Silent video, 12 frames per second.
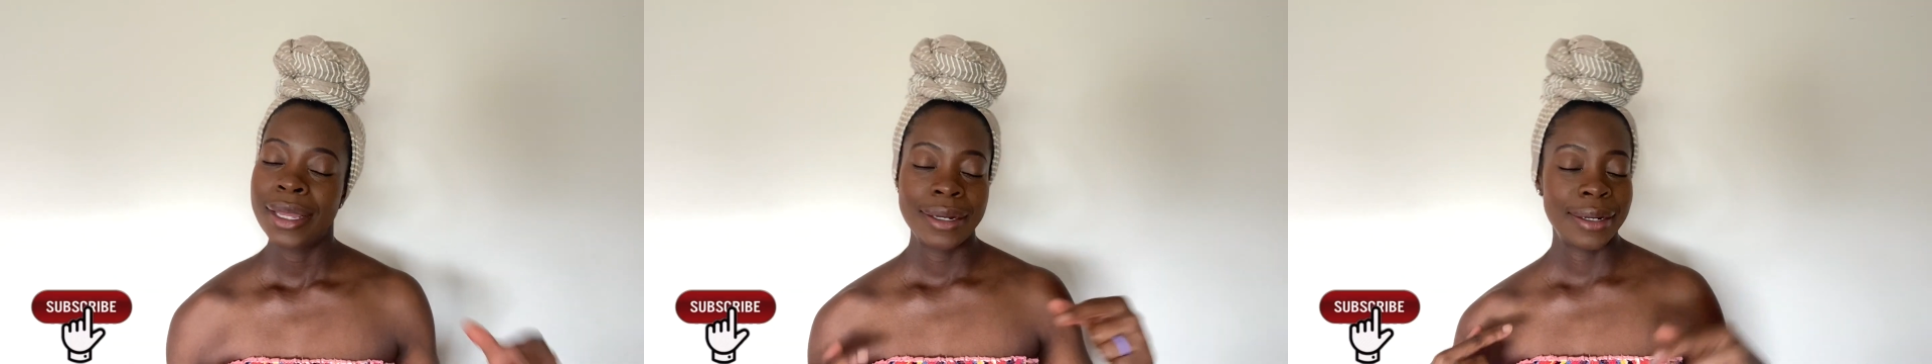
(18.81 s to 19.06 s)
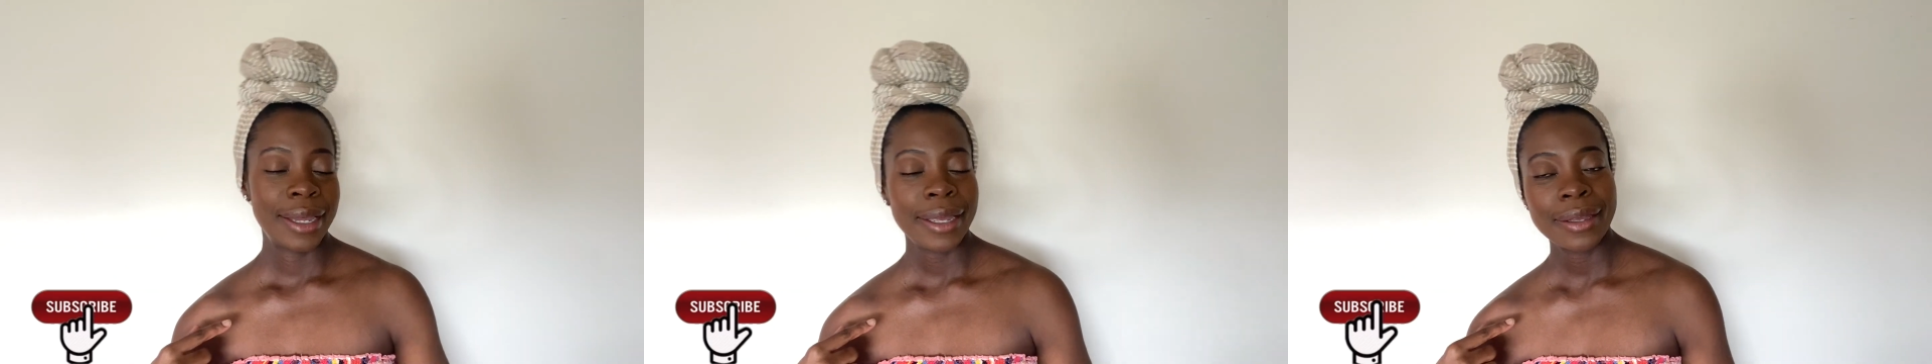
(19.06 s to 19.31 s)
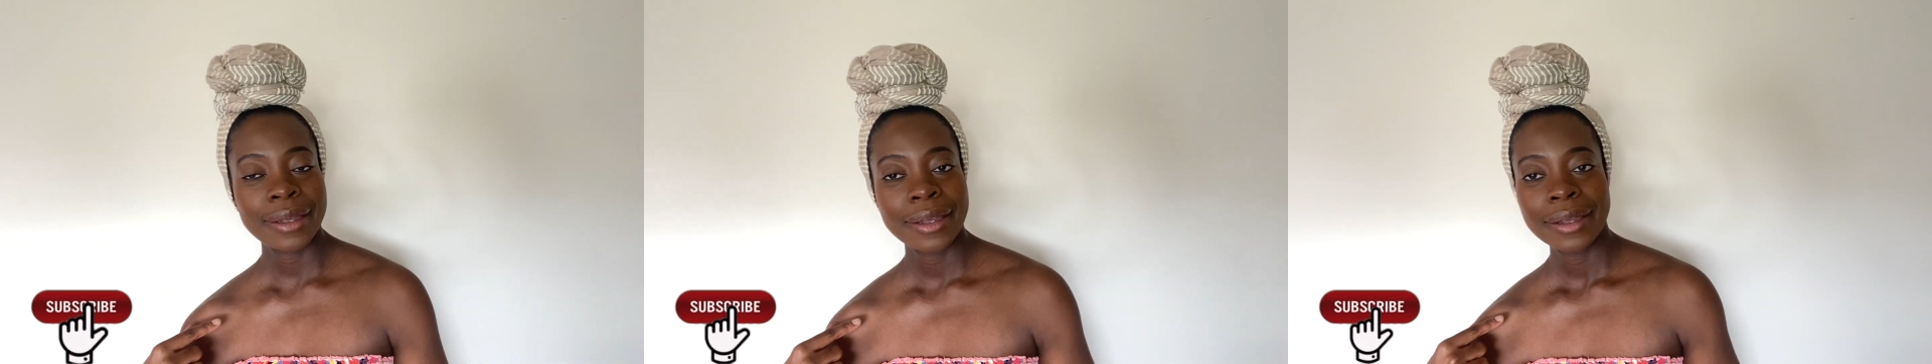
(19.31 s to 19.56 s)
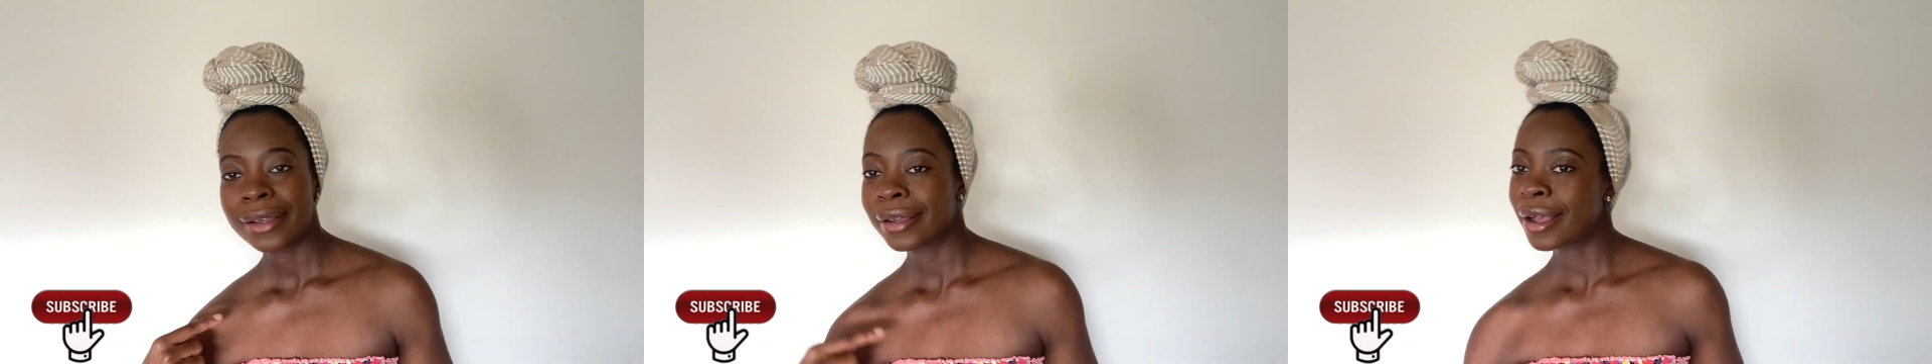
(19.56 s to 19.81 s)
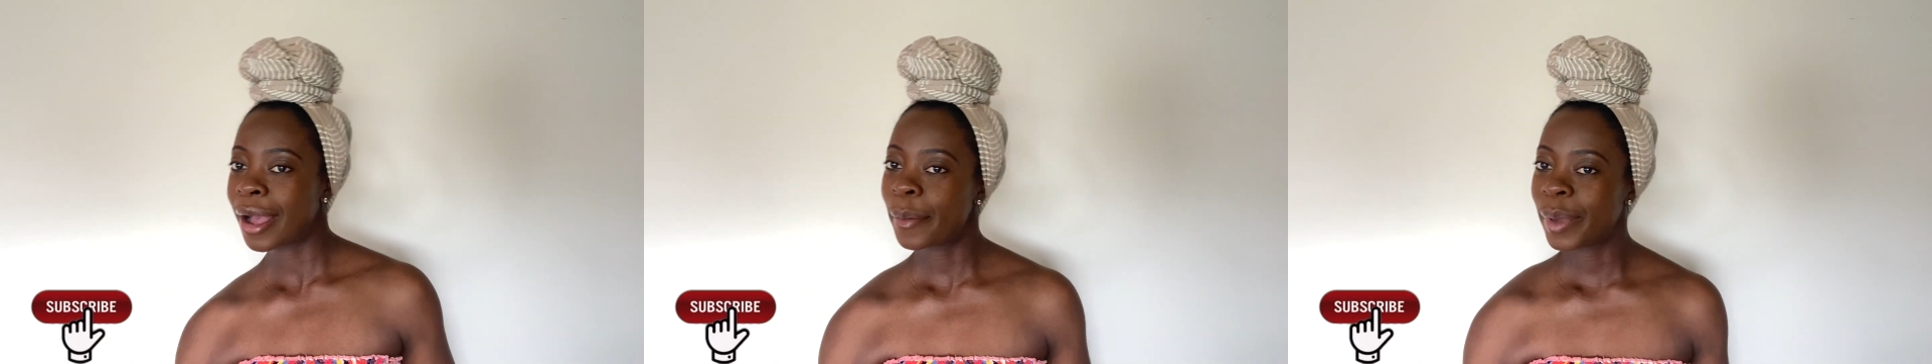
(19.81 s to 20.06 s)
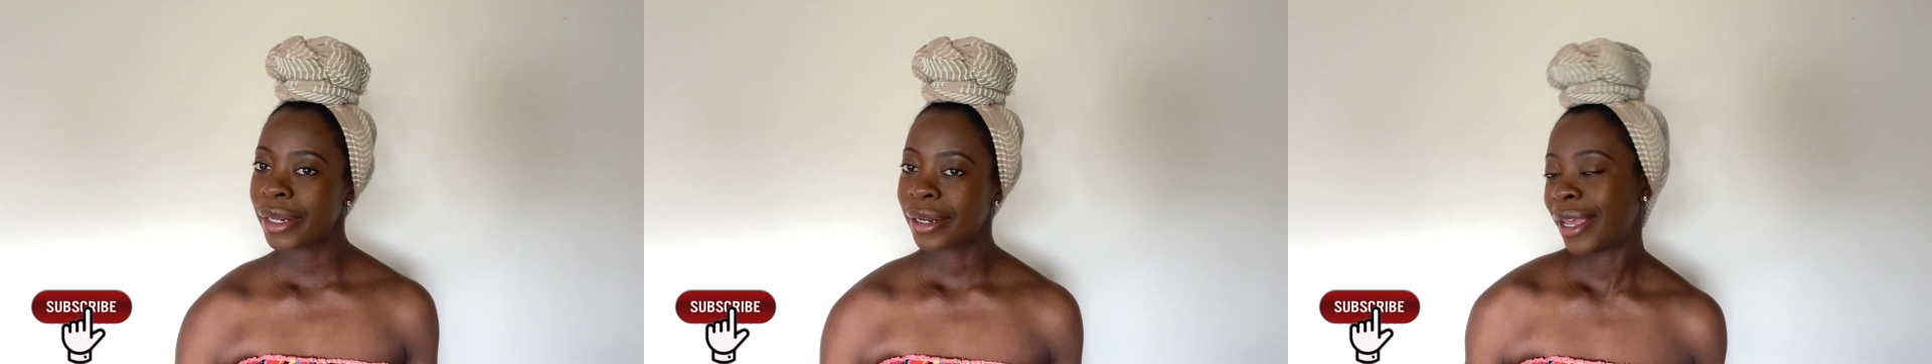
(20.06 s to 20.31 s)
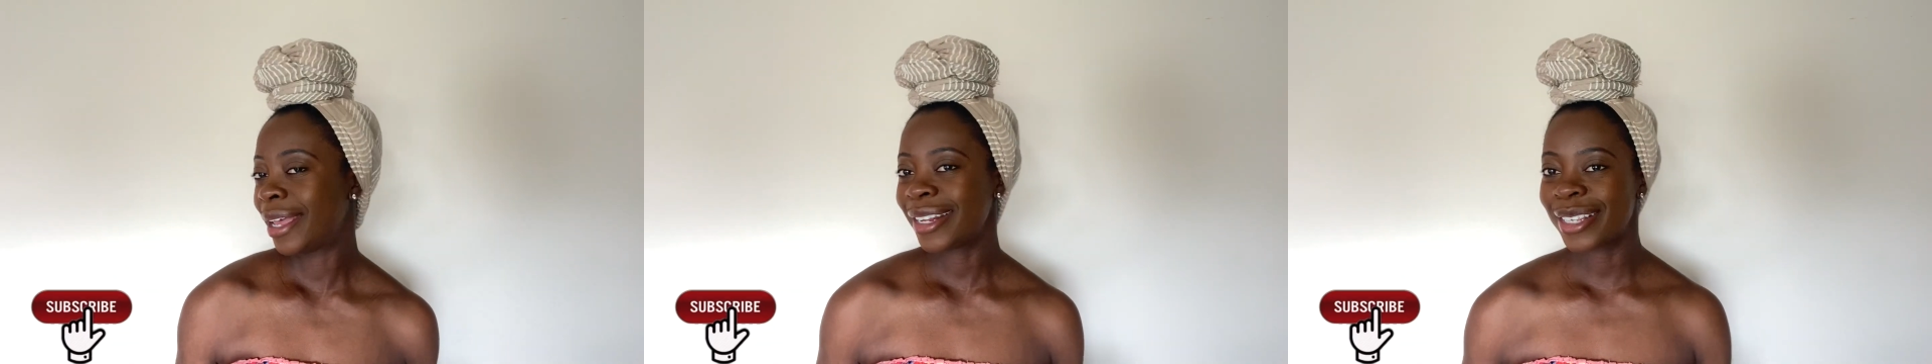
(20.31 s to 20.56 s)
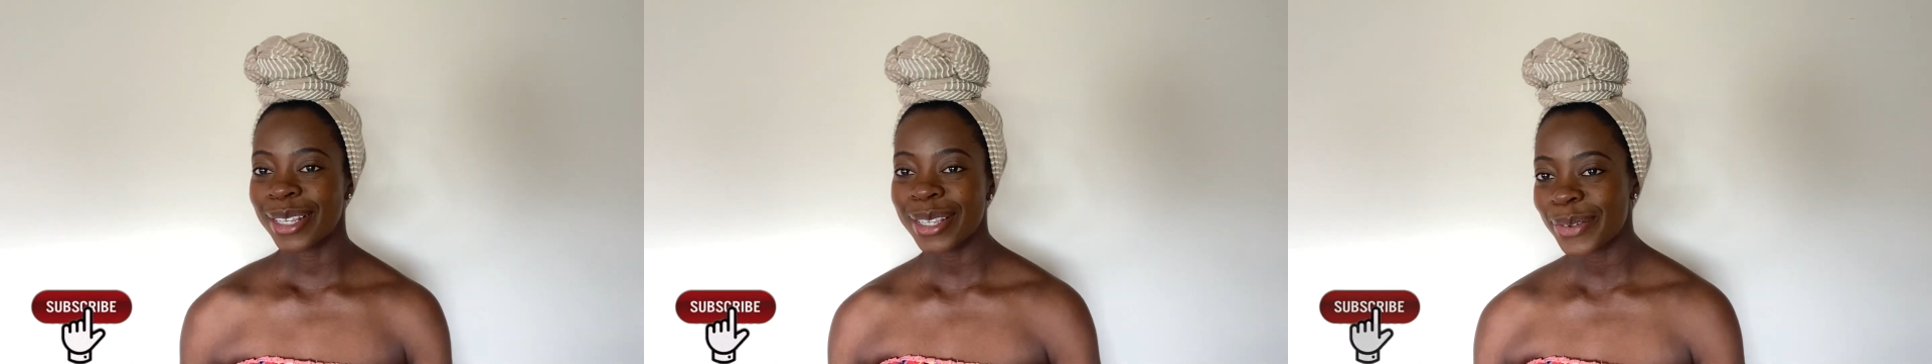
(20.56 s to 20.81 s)
Like, comment, and
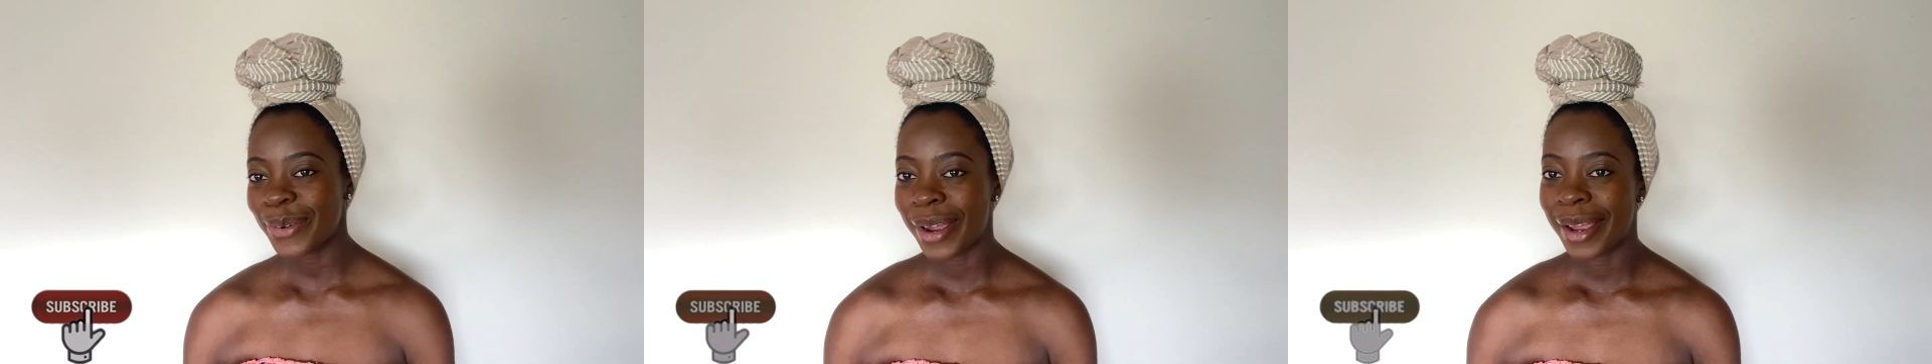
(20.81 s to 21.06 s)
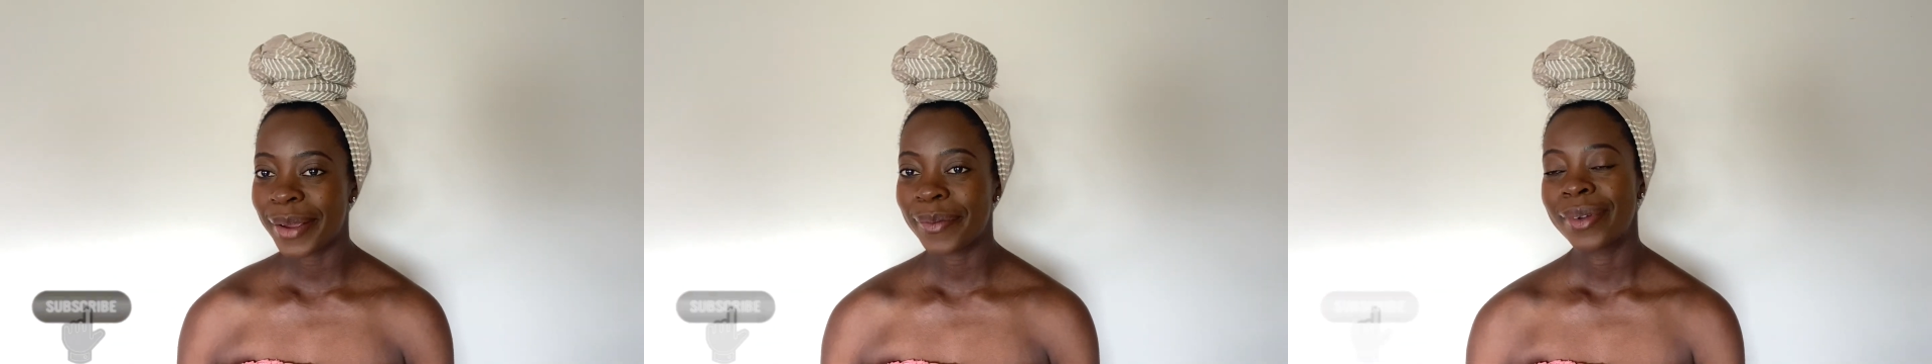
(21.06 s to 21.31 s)
subscribe.